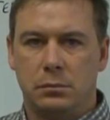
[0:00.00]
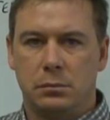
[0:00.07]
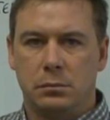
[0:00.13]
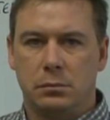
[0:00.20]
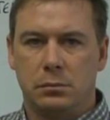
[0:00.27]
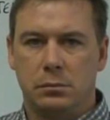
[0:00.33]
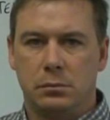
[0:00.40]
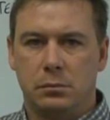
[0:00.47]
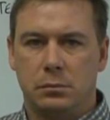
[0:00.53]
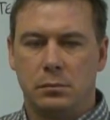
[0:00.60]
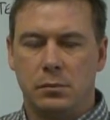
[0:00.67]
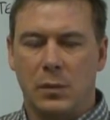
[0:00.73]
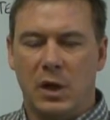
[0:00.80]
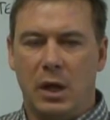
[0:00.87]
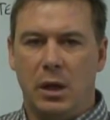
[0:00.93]
Mm-hmm.
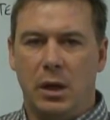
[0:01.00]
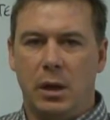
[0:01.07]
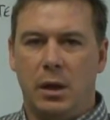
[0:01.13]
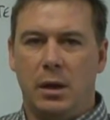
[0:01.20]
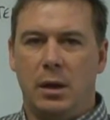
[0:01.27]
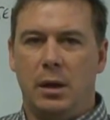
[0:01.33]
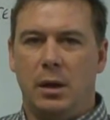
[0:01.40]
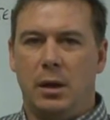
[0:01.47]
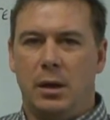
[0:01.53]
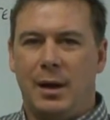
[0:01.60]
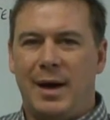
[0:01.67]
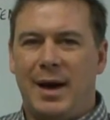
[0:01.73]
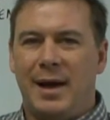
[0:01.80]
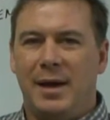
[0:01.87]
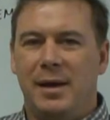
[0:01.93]

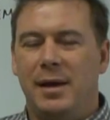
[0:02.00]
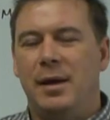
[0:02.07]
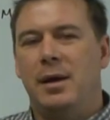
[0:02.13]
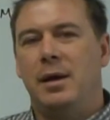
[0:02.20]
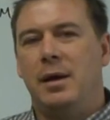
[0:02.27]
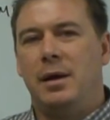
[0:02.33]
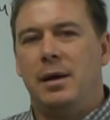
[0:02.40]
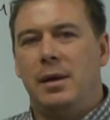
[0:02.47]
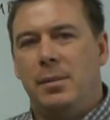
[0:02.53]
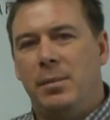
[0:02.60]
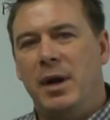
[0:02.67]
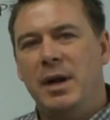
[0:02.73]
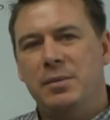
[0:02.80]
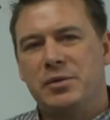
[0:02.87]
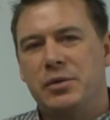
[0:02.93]
Hi,
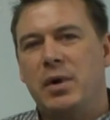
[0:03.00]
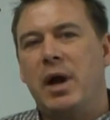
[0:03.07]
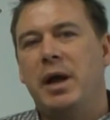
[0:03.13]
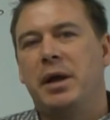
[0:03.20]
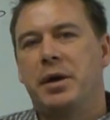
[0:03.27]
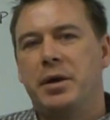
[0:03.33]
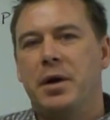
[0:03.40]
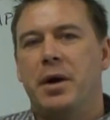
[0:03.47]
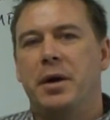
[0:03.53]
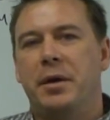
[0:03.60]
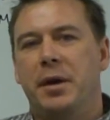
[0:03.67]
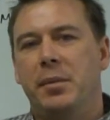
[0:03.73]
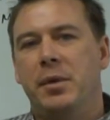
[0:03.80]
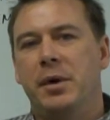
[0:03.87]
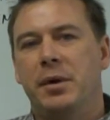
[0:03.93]
my name is Ryan Kennard,
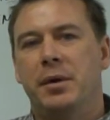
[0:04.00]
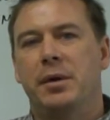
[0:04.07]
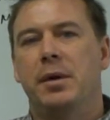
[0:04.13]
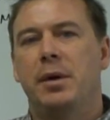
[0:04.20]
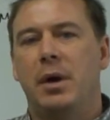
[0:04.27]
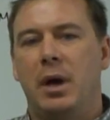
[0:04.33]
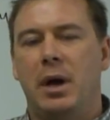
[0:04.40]
and I'm here.